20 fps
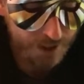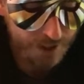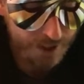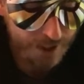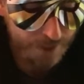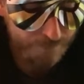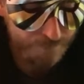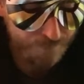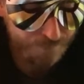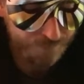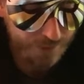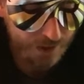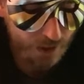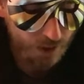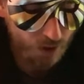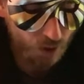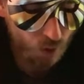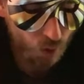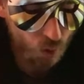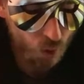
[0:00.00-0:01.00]
I mean,
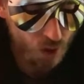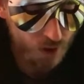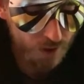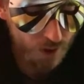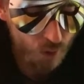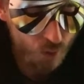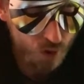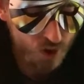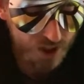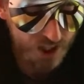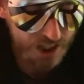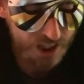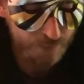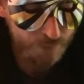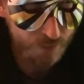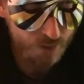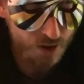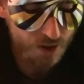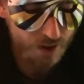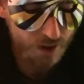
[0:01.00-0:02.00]
all of those
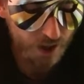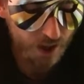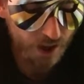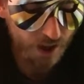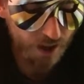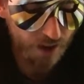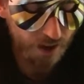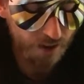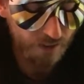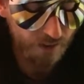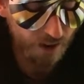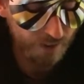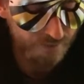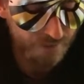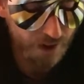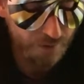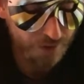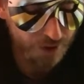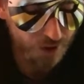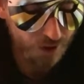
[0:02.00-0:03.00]
teams
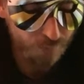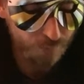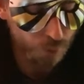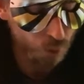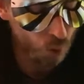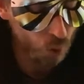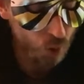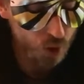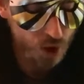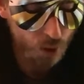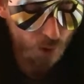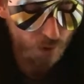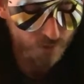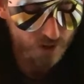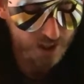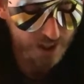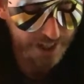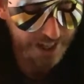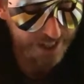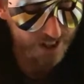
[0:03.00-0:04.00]
are very good. Porto,
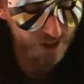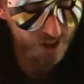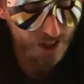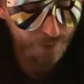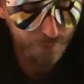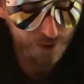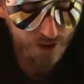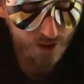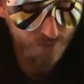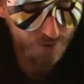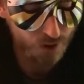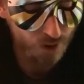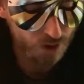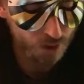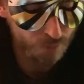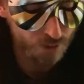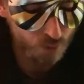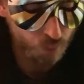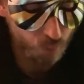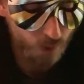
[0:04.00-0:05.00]
obviously, ex-champions of
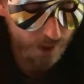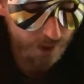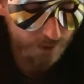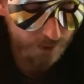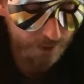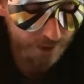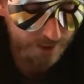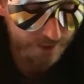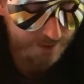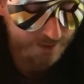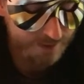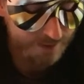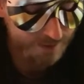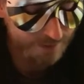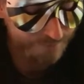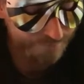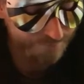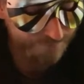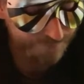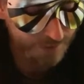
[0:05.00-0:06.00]
Europe as well.
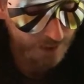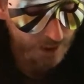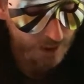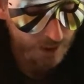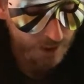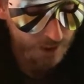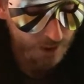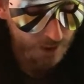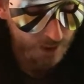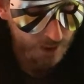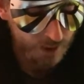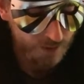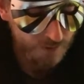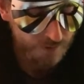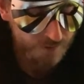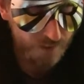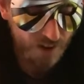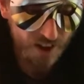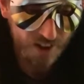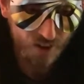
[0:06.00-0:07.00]
It's
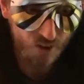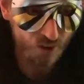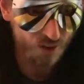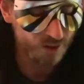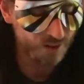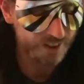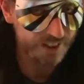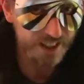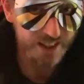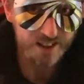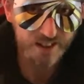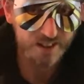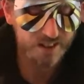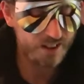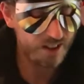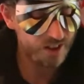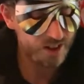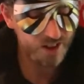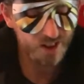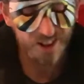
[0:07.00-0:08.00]
Feyenoord, they're a
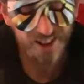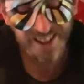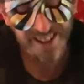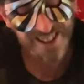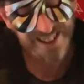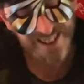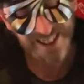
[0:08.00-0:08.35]
decent Dutch side.